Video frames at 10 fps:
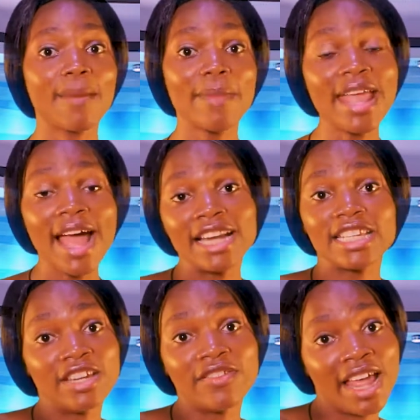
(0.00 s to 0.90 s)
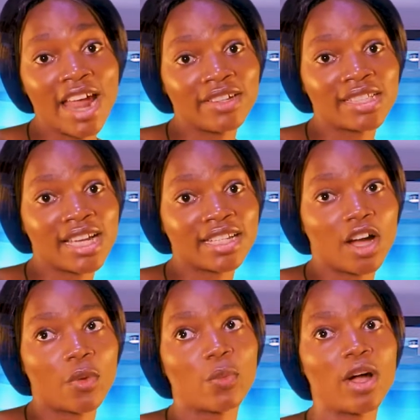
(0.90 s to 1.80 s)
may have inherited
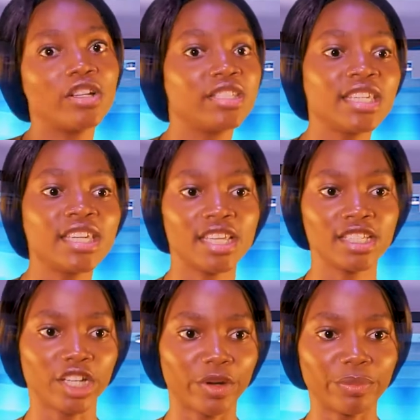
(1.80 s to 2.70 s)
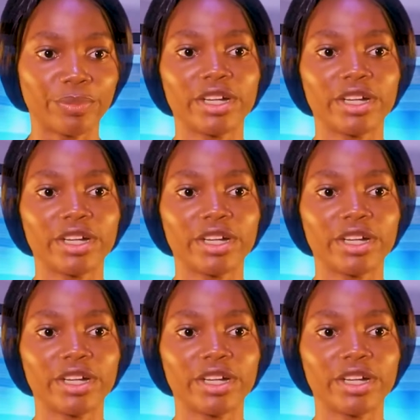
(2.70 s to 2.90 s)
a wealthy kingdom,